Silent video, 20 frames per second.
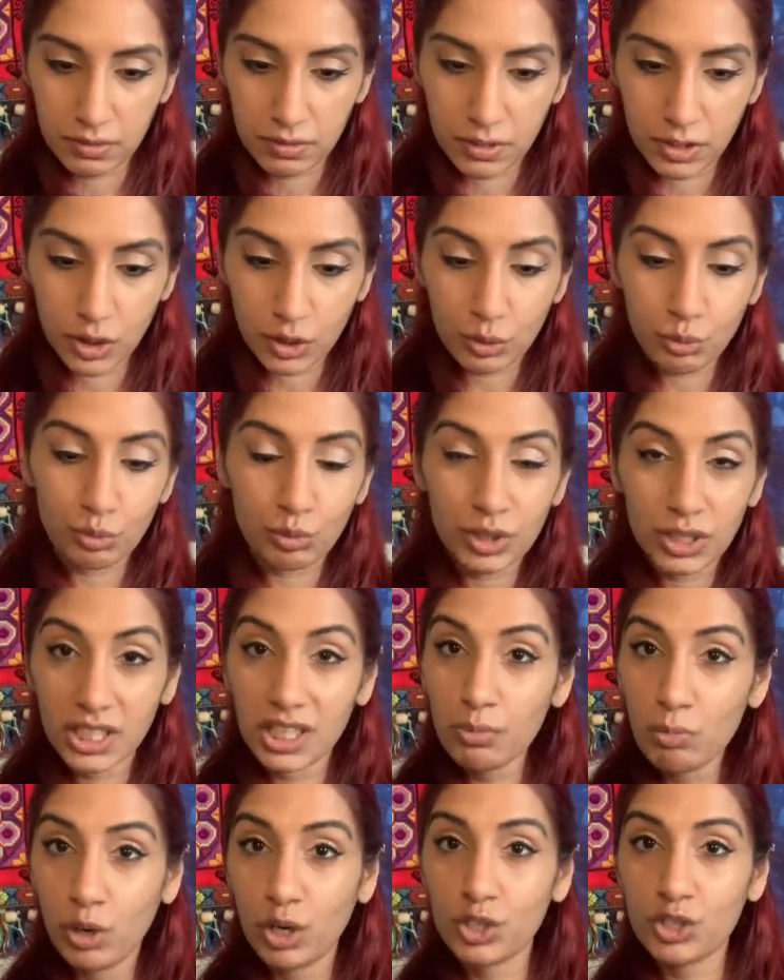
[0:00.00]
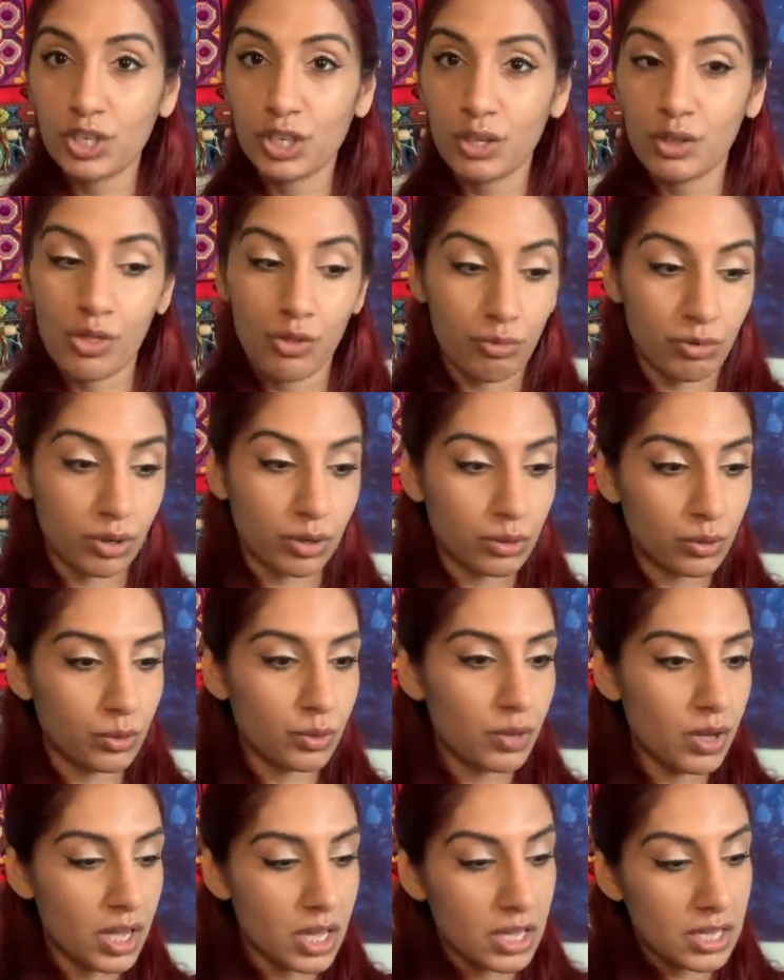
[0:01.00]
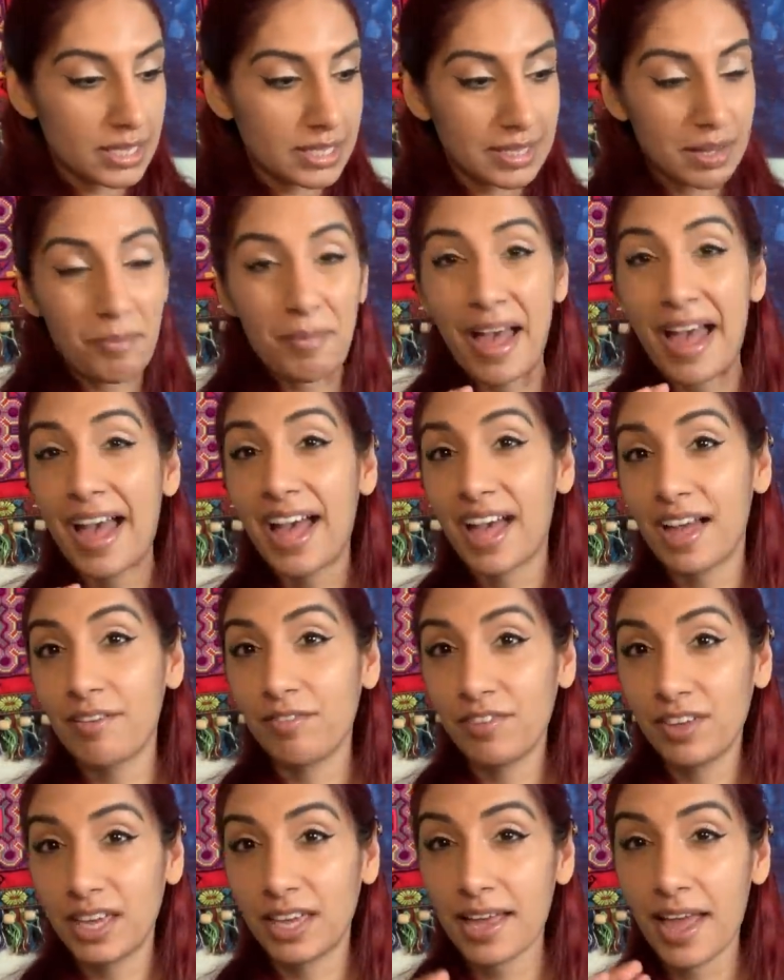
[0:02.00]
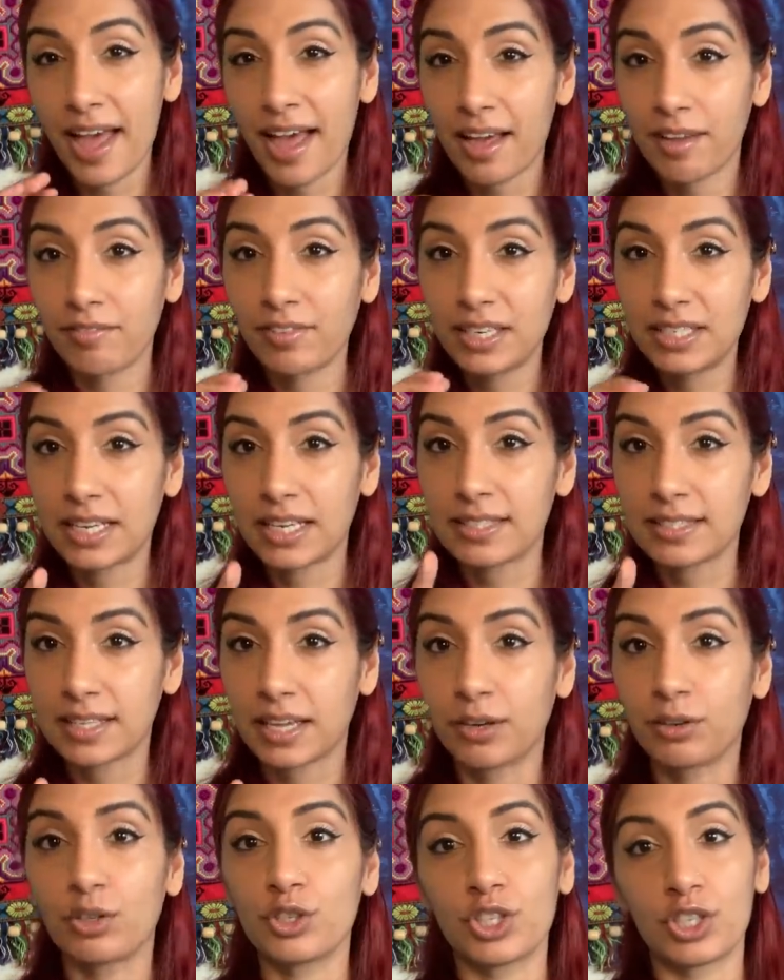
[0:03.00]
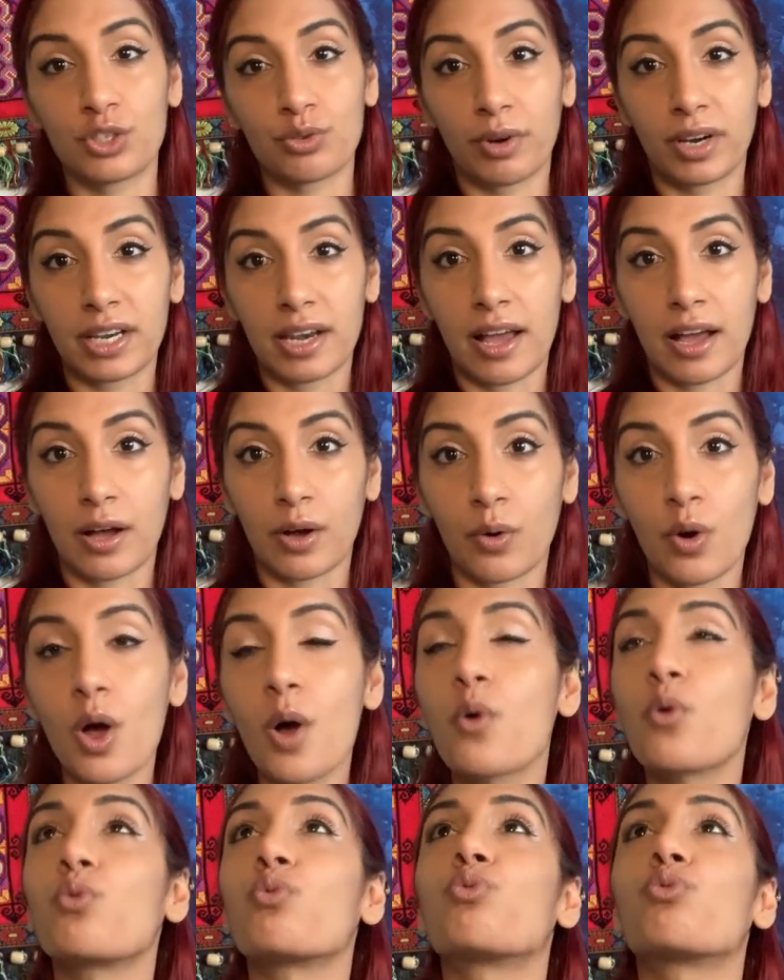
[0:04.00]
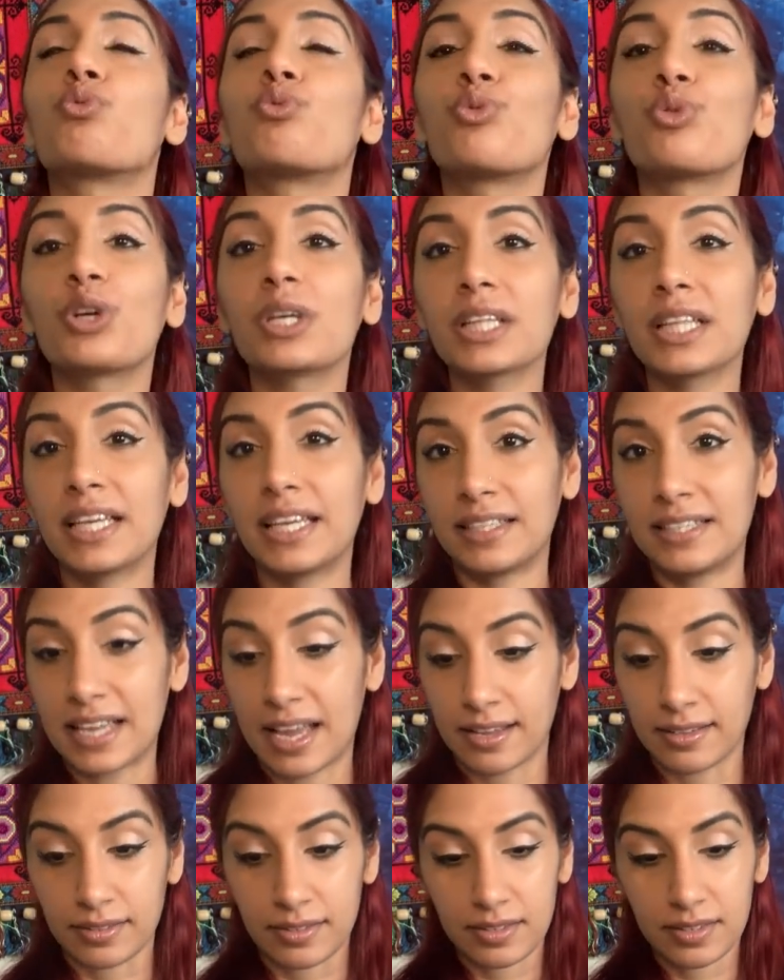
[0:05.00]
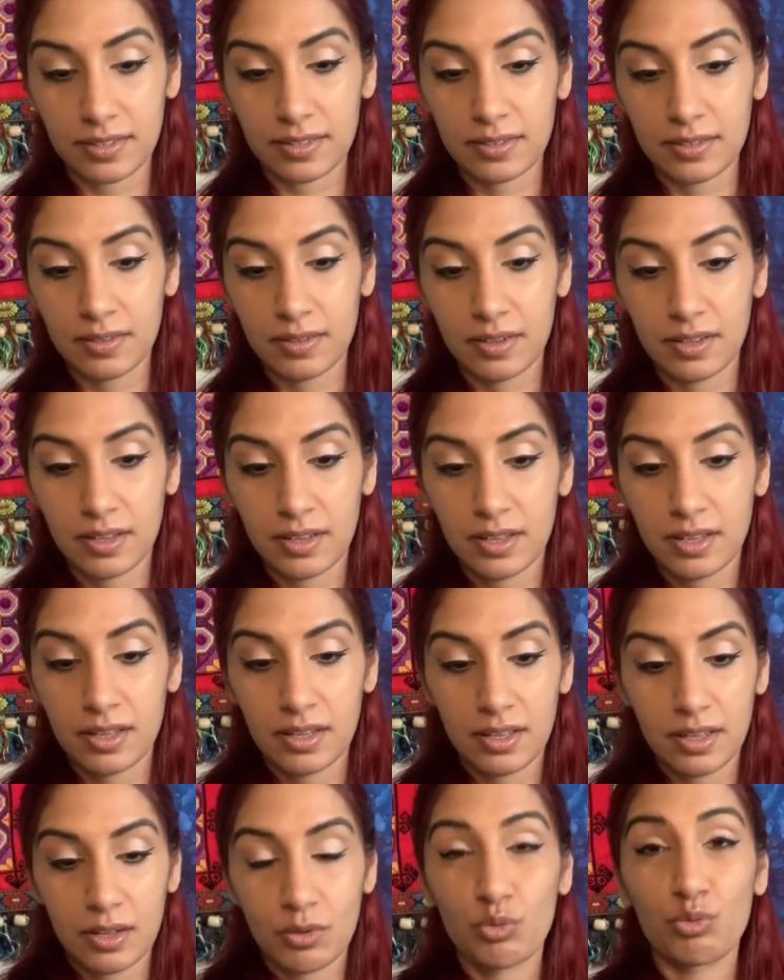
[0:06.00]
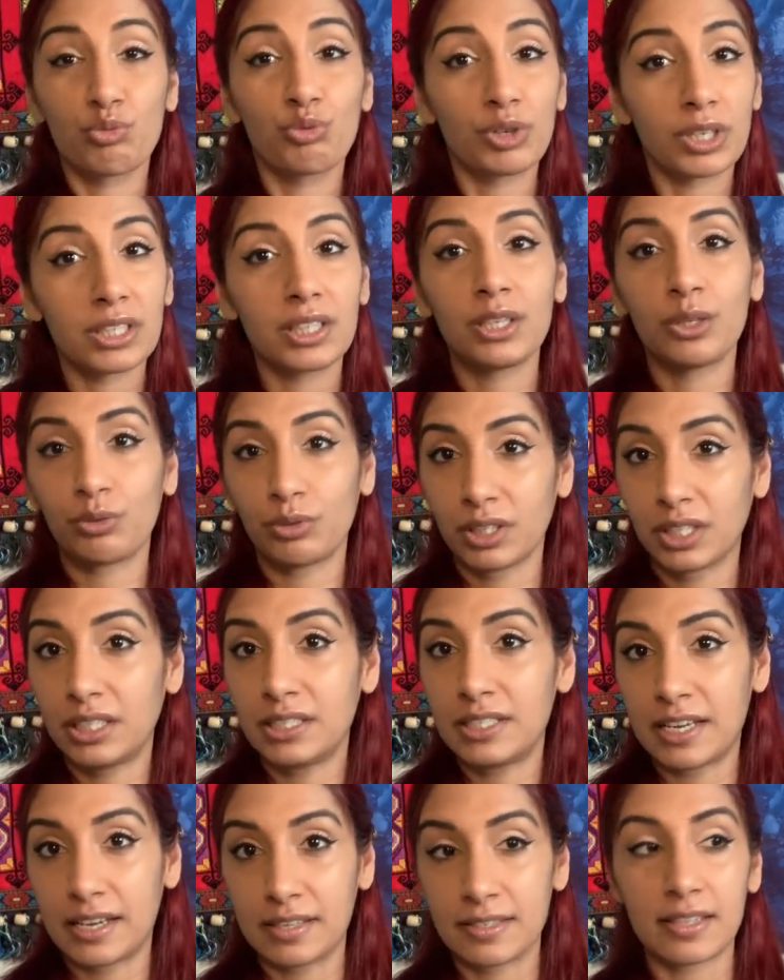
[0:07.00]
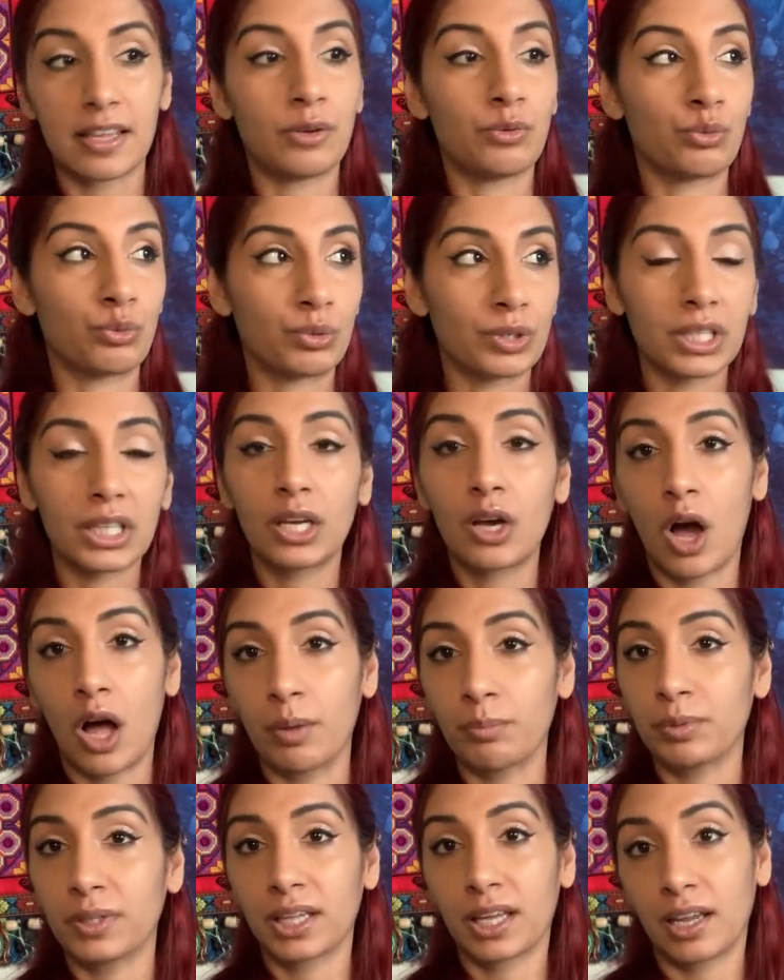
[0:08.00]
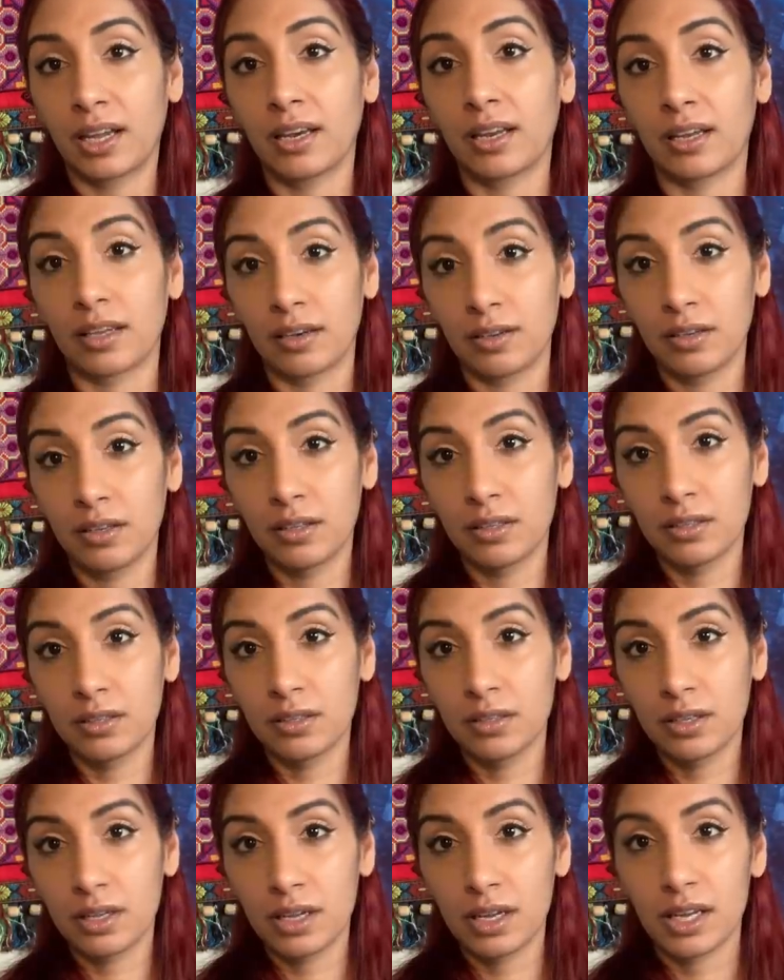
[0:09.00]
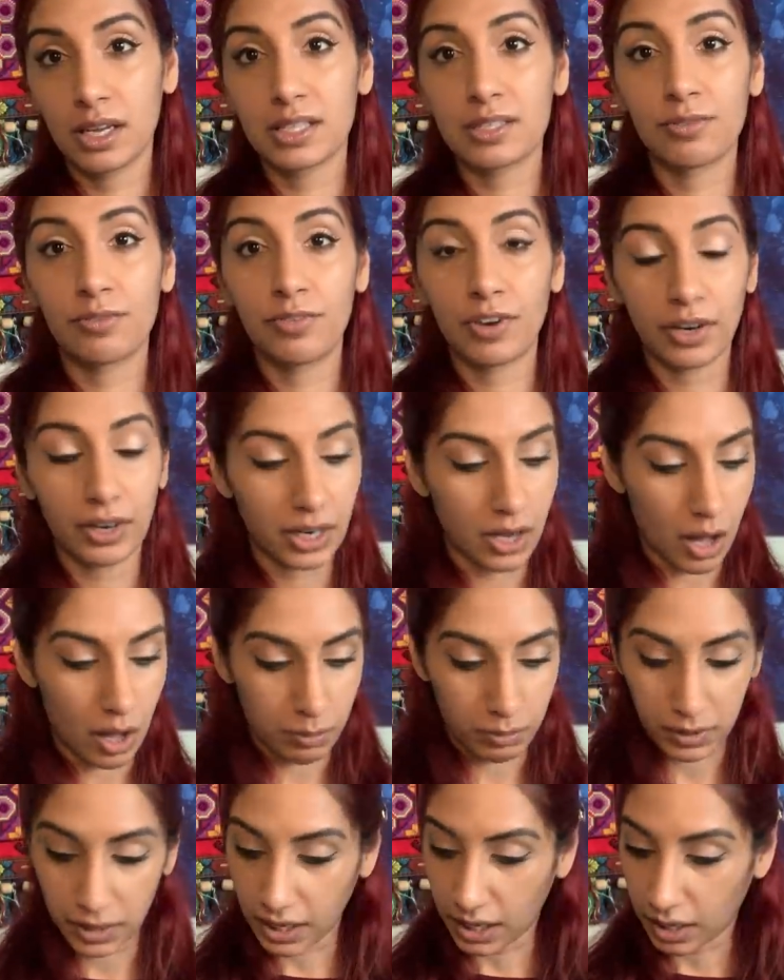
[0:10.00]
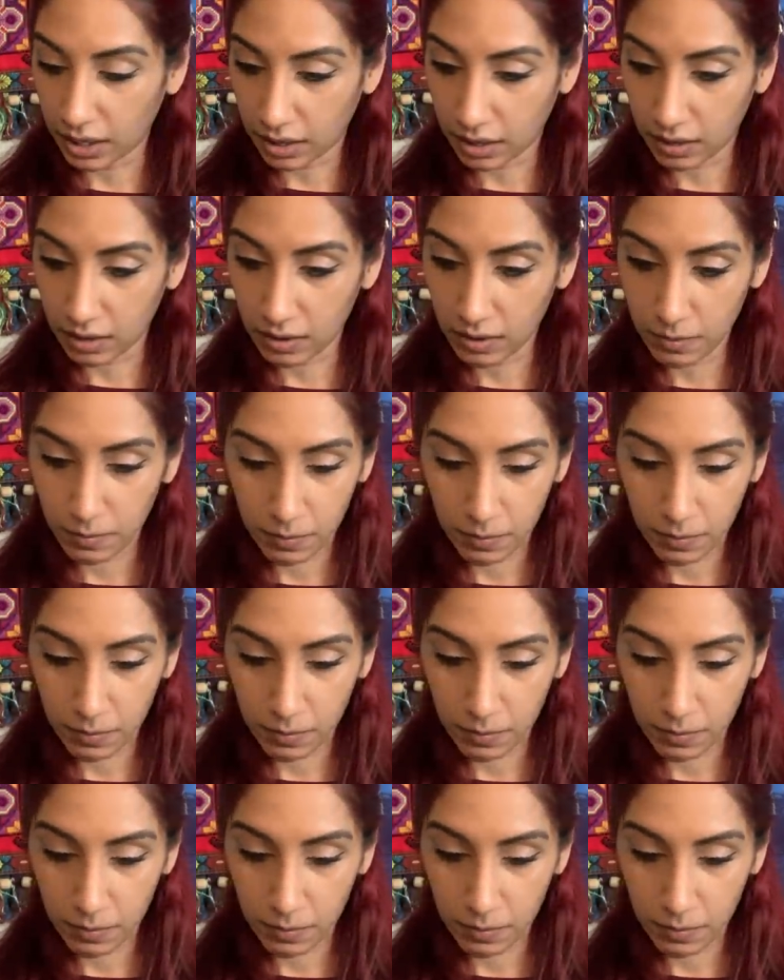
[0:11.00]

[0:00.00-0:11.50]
You're really pushing through some heavy, heavy, dense energies right now. Really dense. Really, really dense and really complicated. It's very complicated.